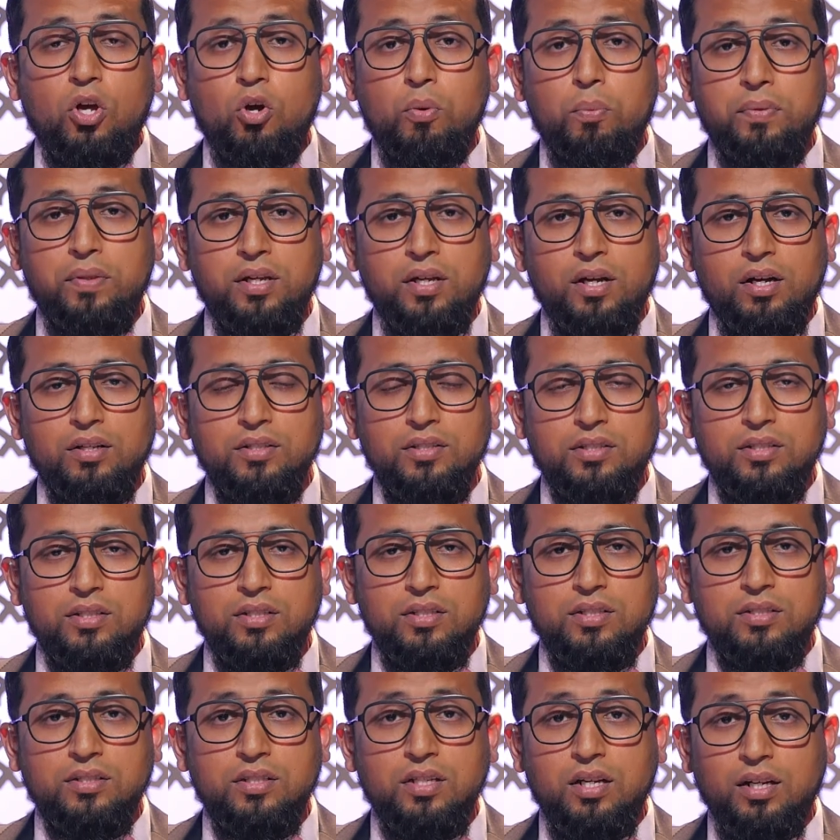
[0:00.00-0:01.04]
I hope the
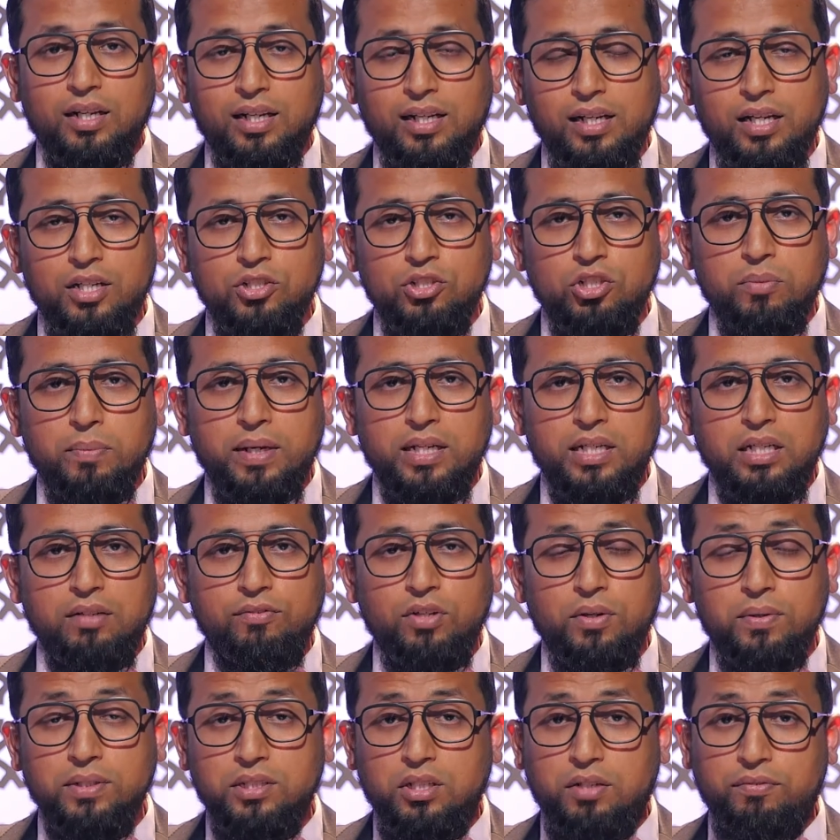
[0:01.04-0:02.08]
answers are clear to you, my dear
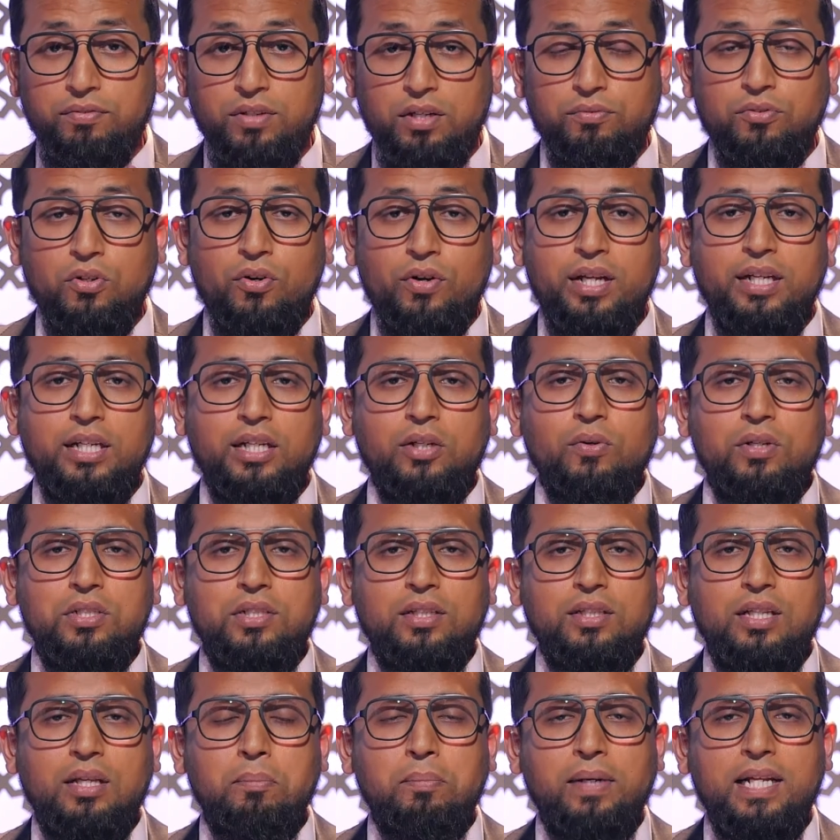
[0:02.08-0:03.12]
viewers. If you have got any
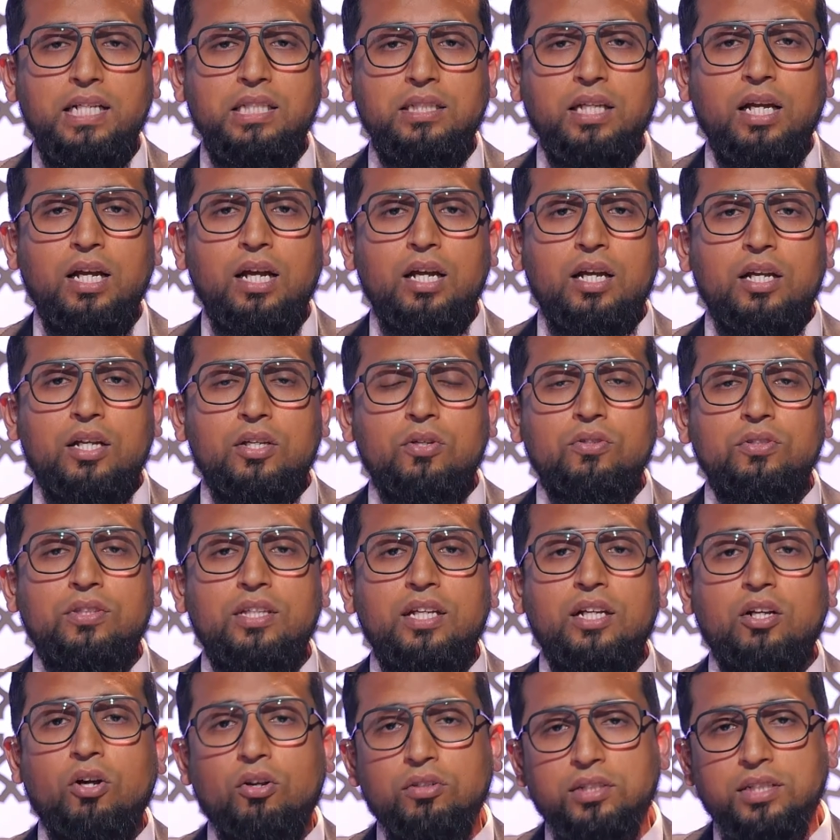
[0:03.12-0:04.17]
question, then please use
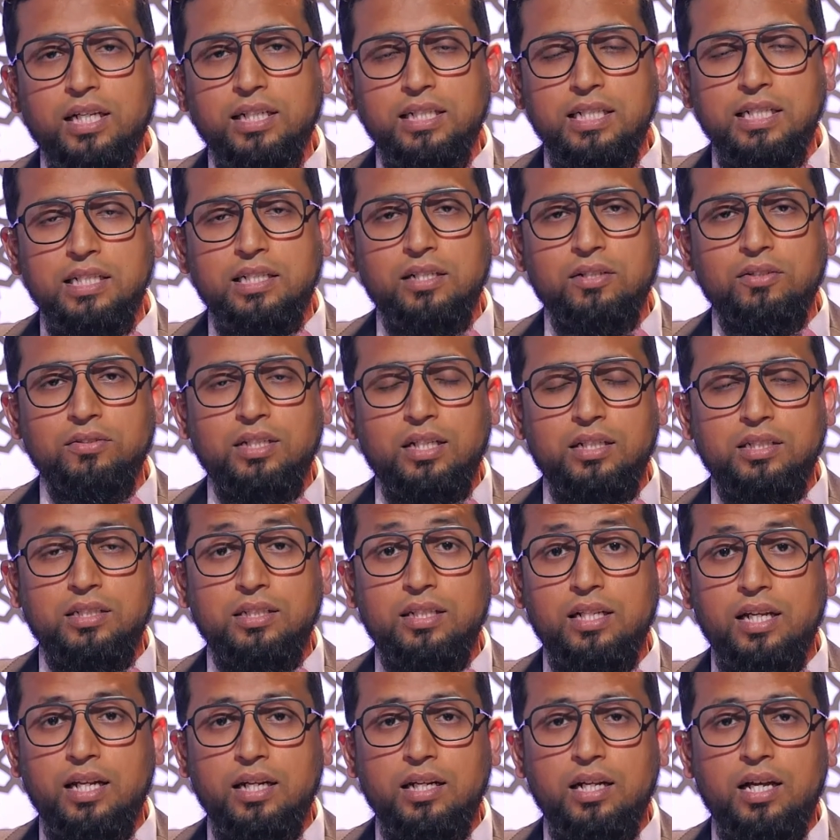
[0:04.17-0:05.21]
the contact details
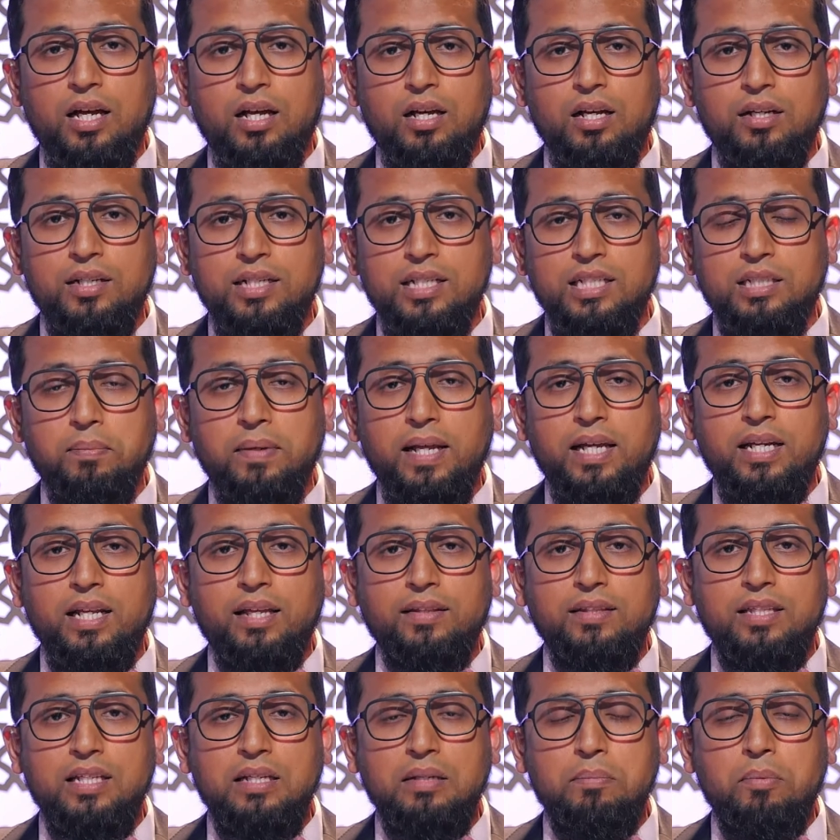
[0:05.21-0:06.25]
that are displayed
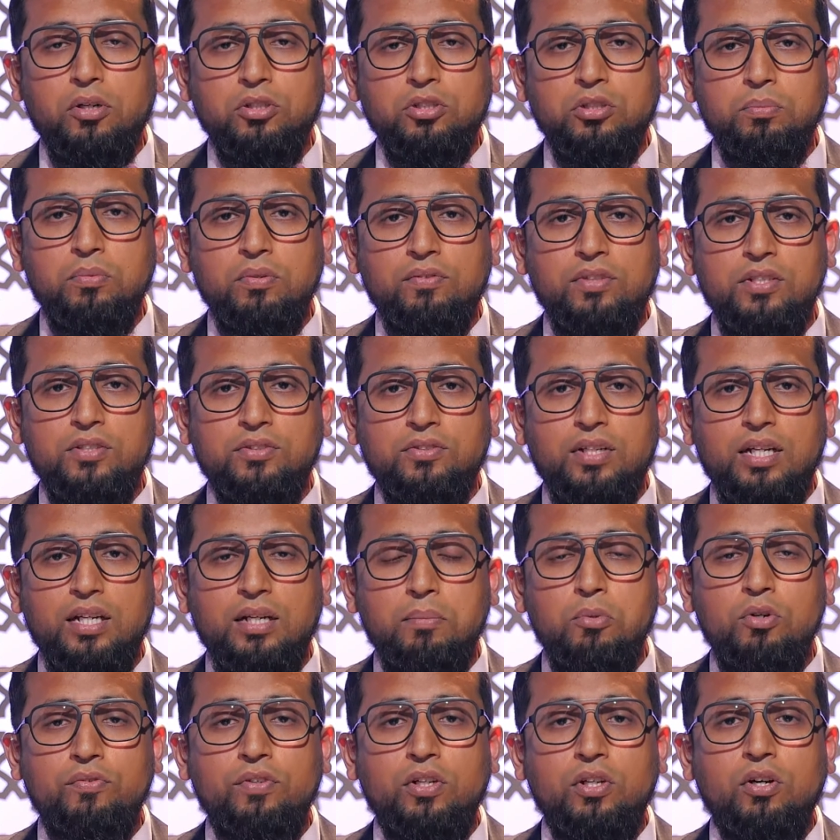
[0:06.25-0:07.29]
at the bottom of the
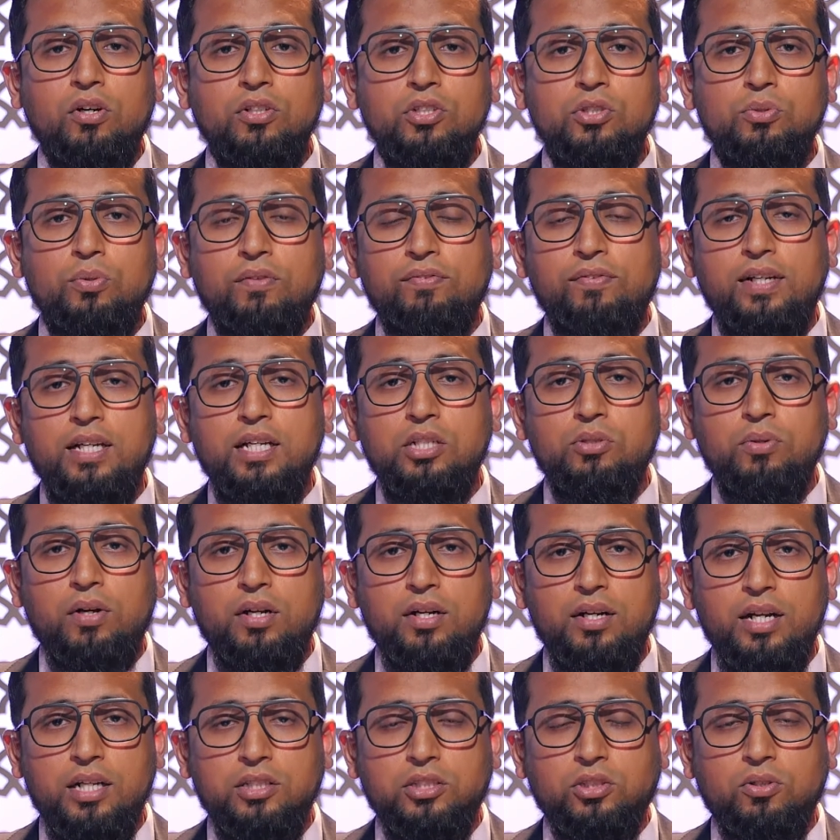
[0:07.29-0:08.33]
screen. Moving on swiftly to
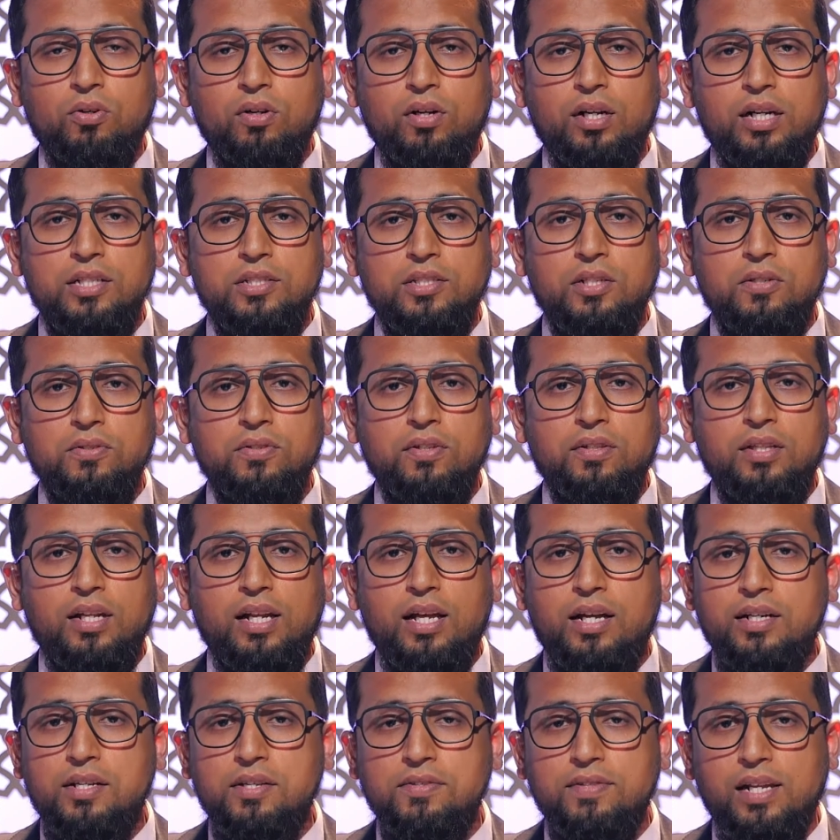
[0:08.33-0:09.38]
our next caller. Let's see who's on the
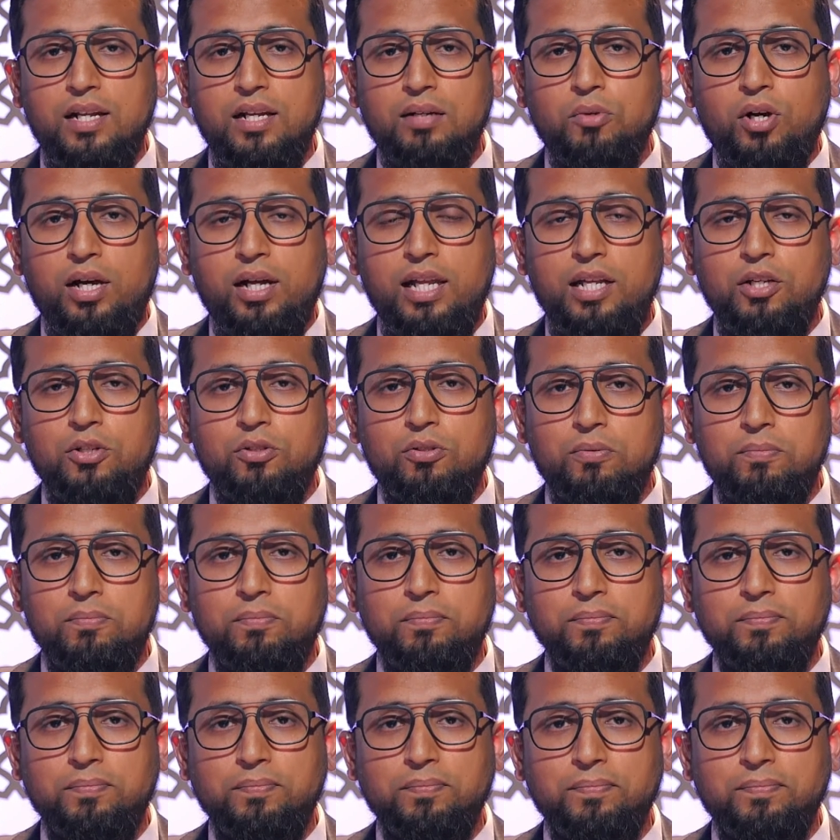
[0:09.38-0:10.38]
line. Assalamu alaikum.